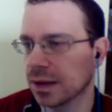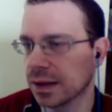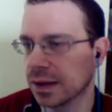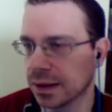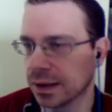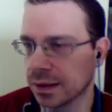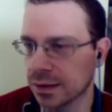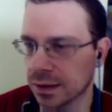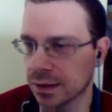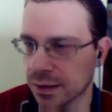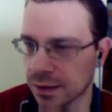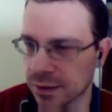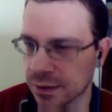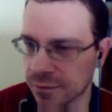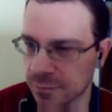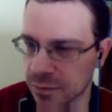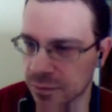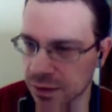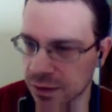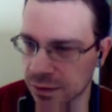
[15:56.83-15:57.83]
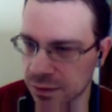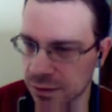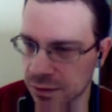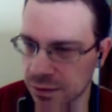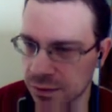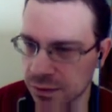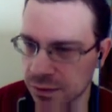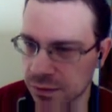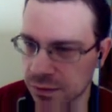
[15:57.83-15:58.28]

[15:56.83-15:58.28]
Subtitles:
And I have blundered.